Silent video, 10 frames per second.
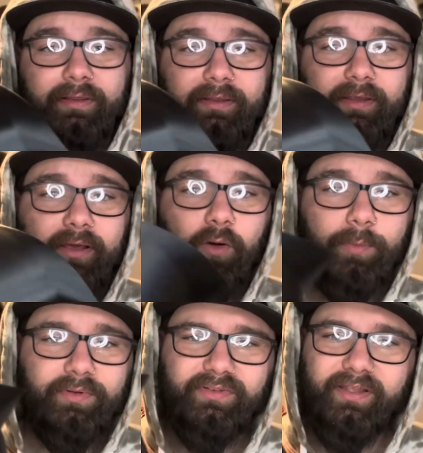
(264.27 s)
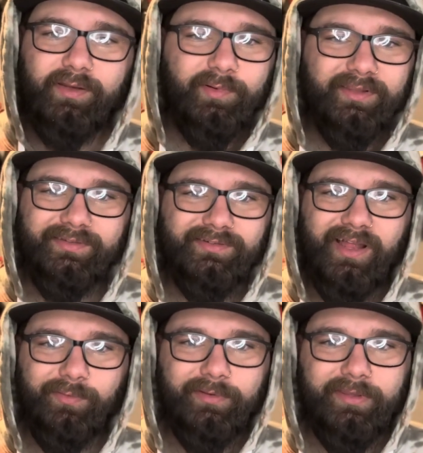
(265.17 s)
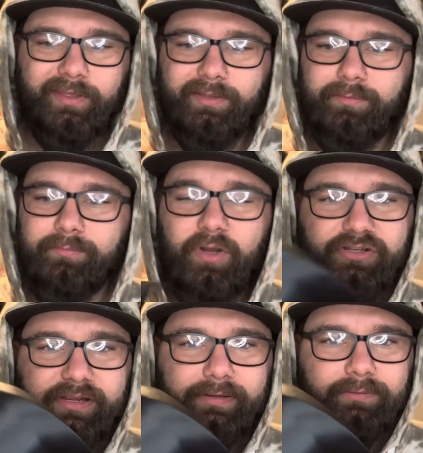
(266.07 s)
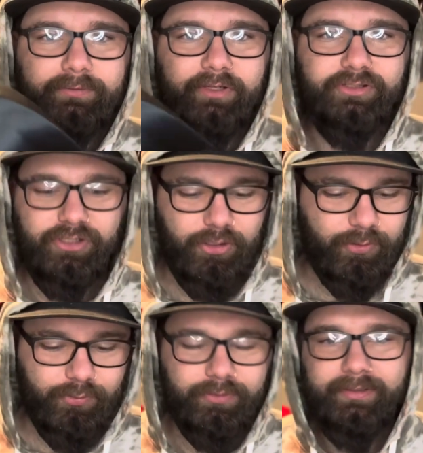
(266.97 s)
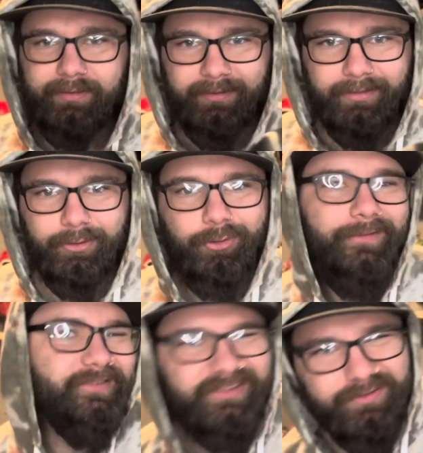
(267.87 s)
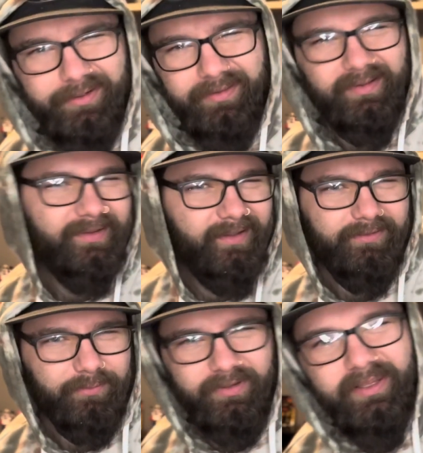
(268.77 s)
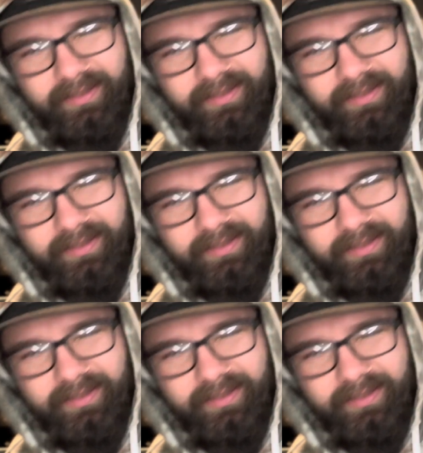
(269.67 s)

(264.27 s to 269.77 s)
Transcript: the orbital sander because there's not really much here. There's no crevices or anything like that to really get